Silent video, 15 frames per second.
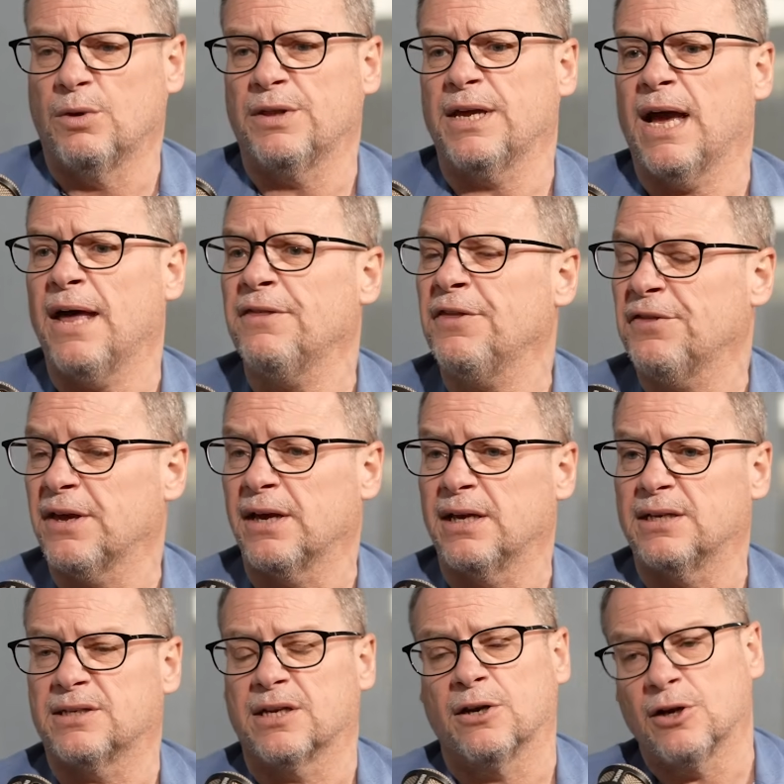Well, the other thing
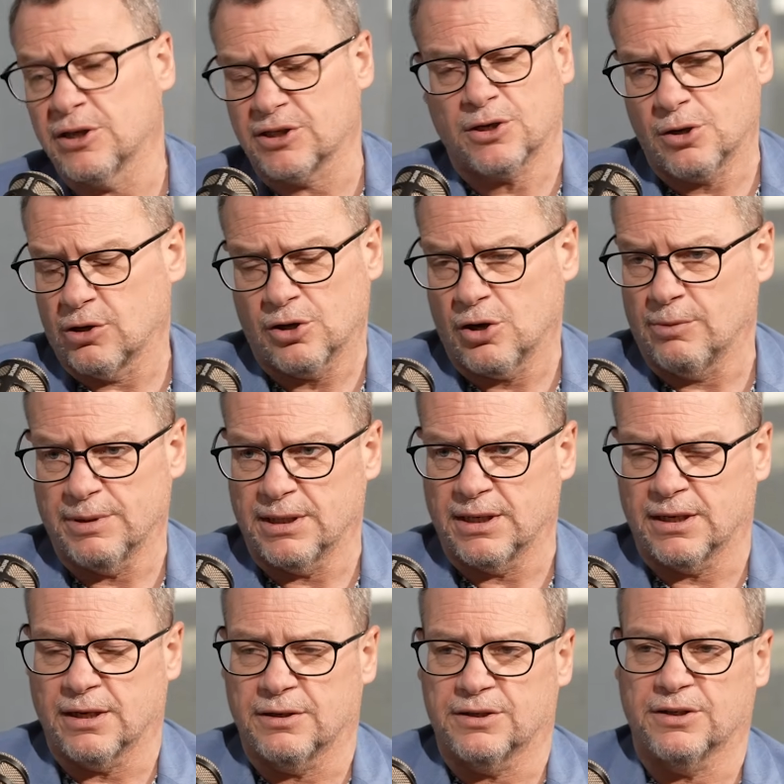is, the last comment,
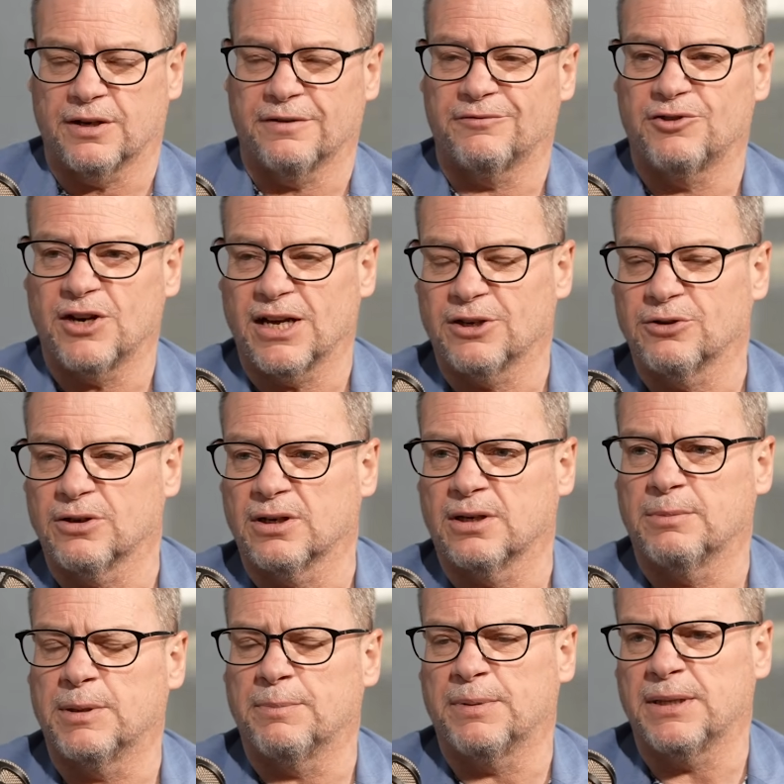Nico, so I've dragged on a
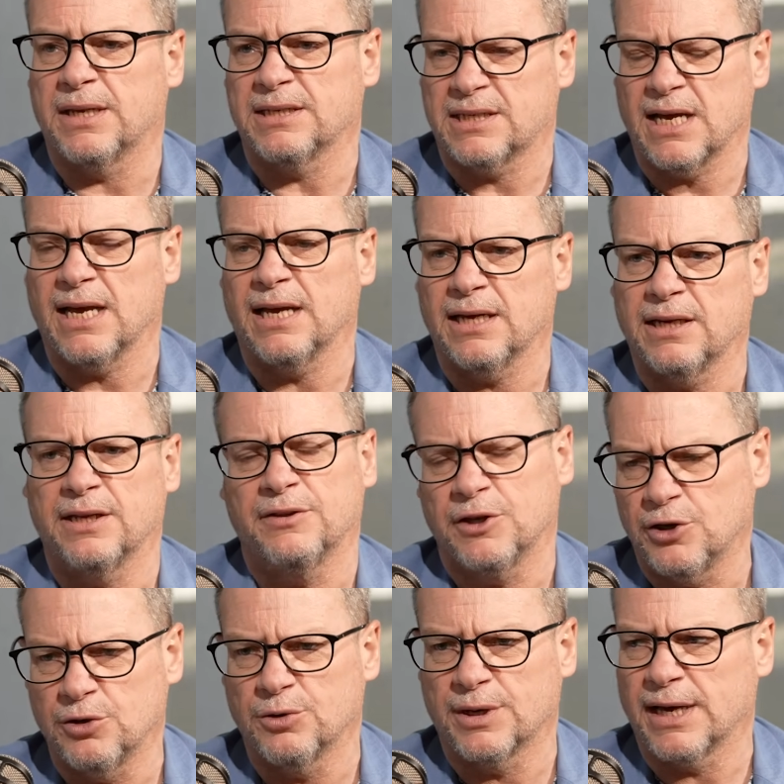little bit, but they say in
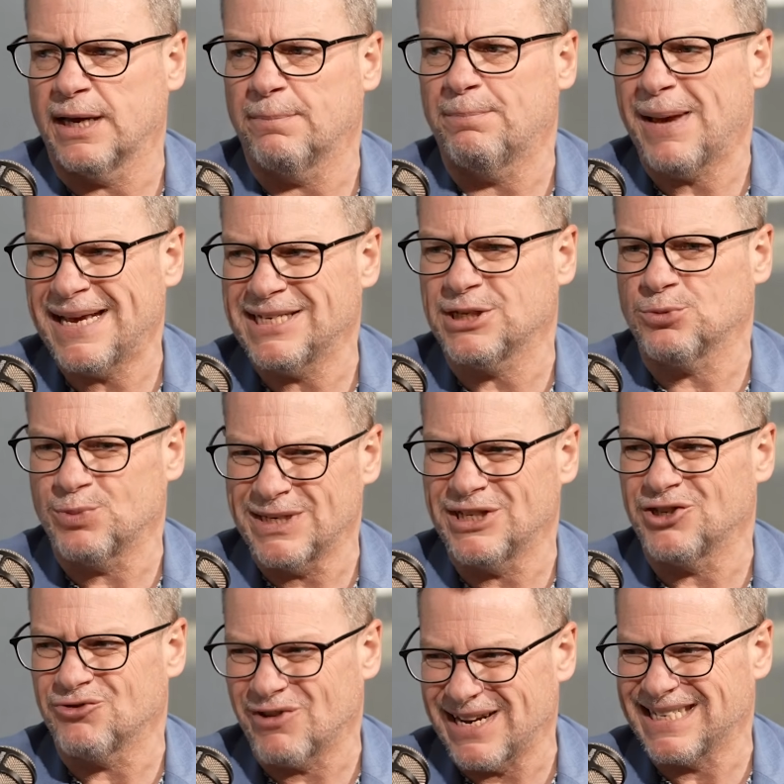the UK, pace
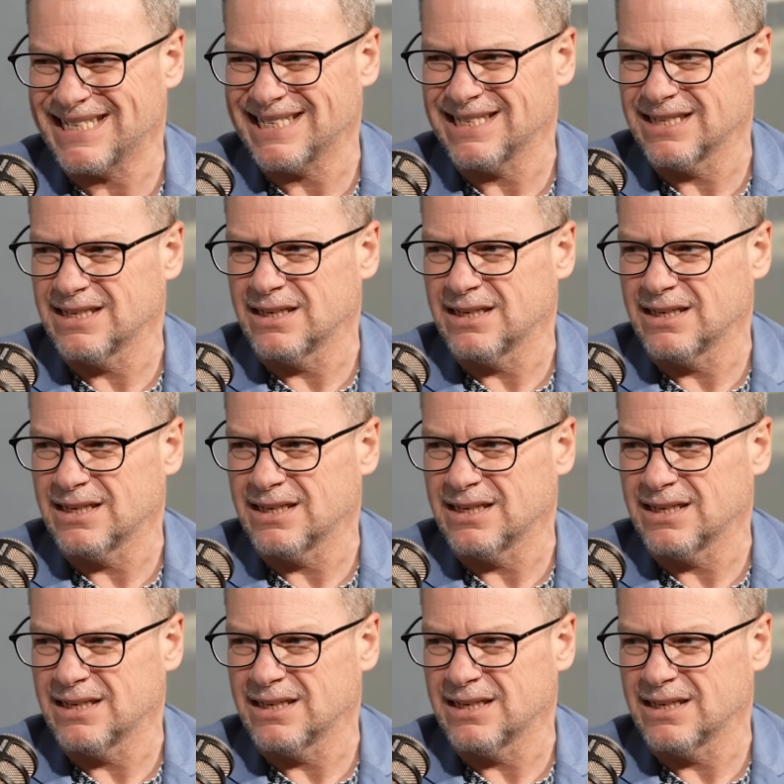wins race.